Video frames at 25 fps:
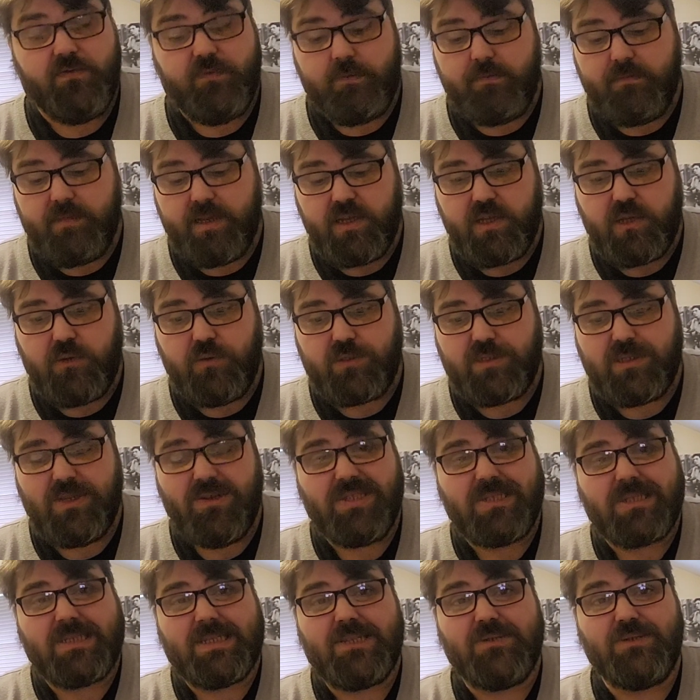Michael was known
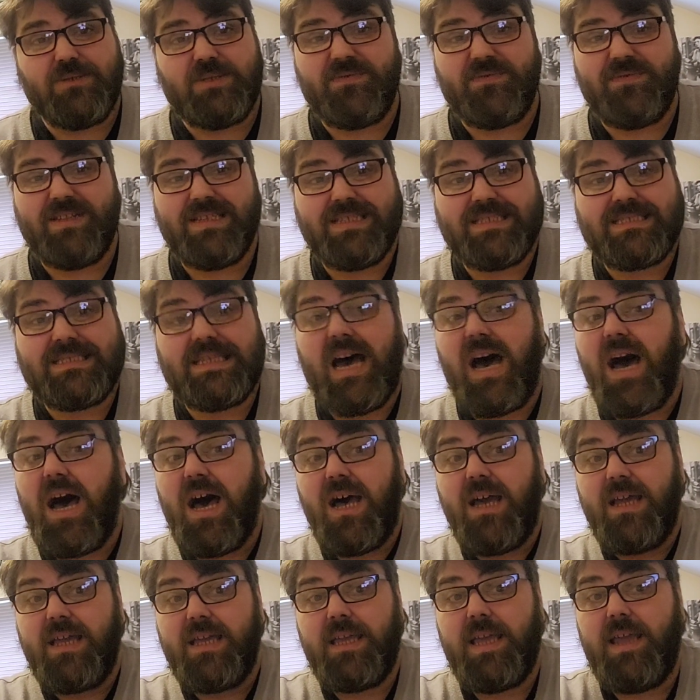exclusively as
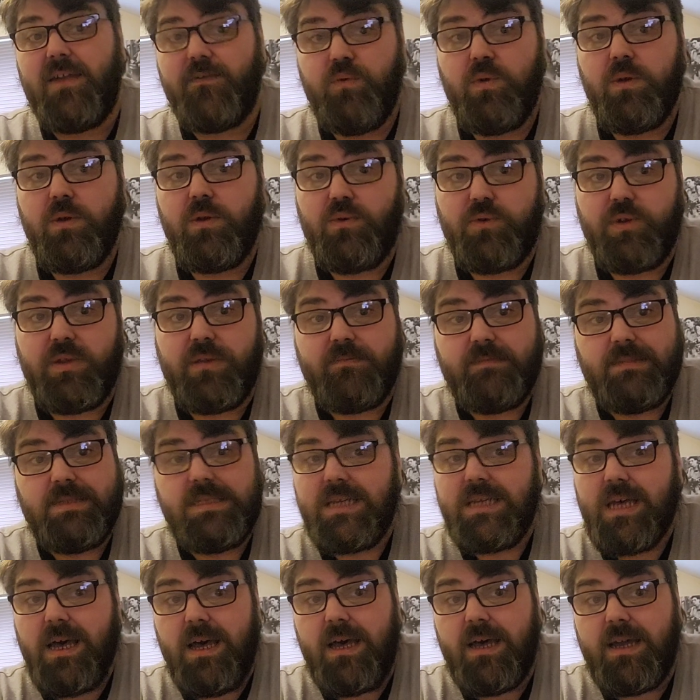Ty. Everyone called him
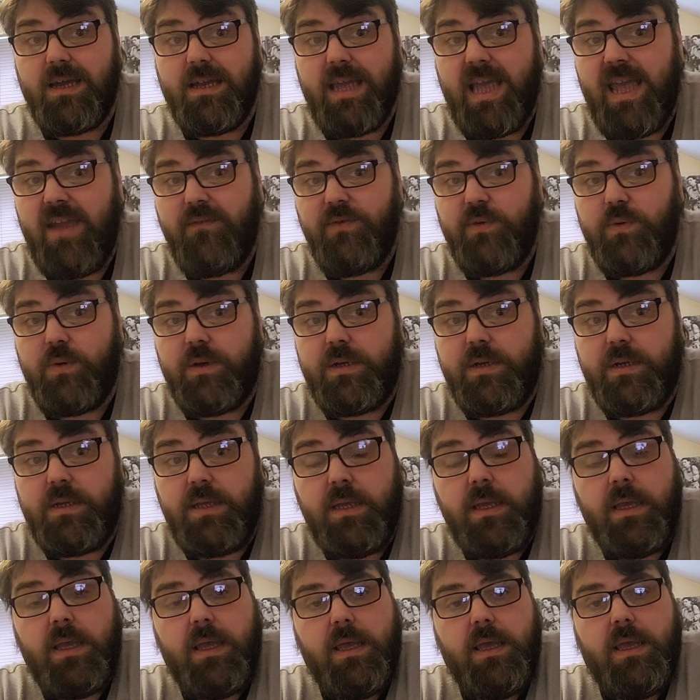Ty. Everyone.
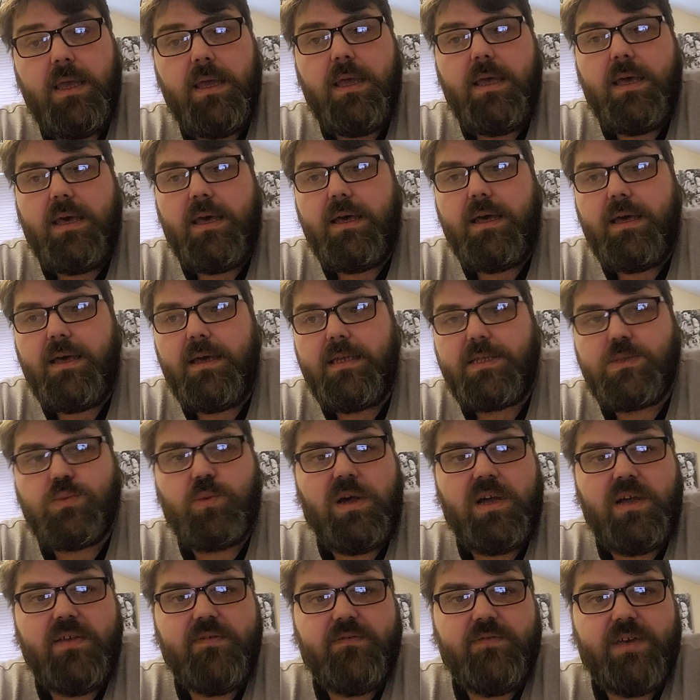His
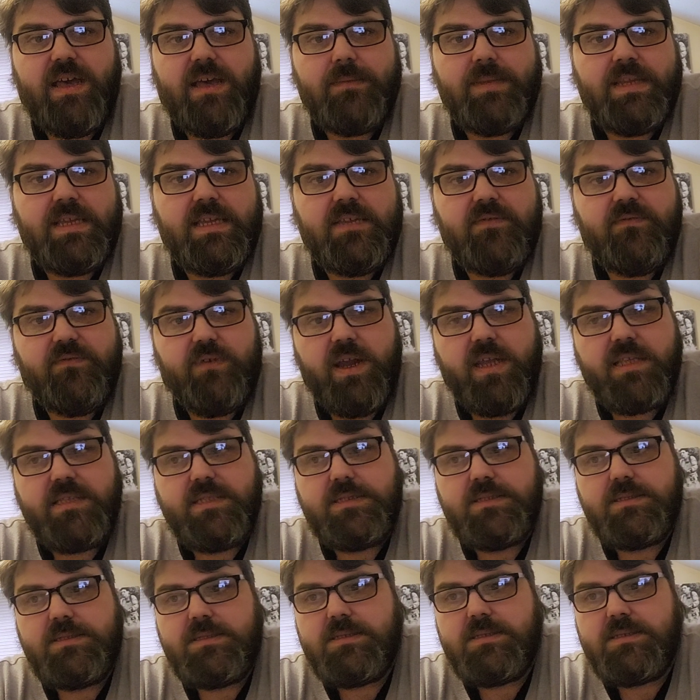wife, family,
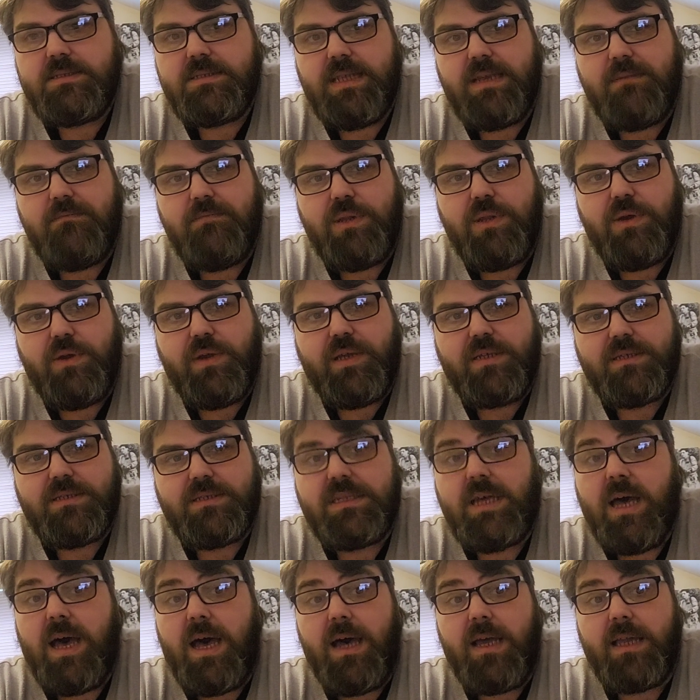friends, employers,
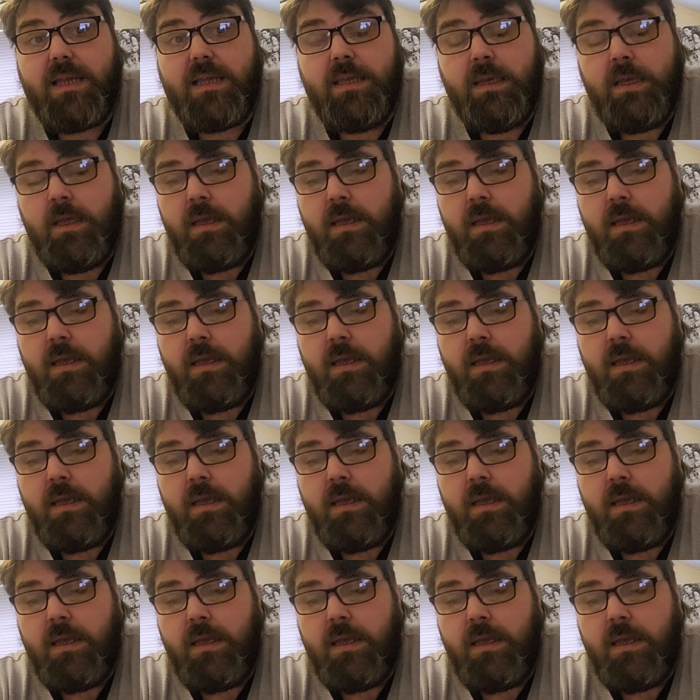Ty.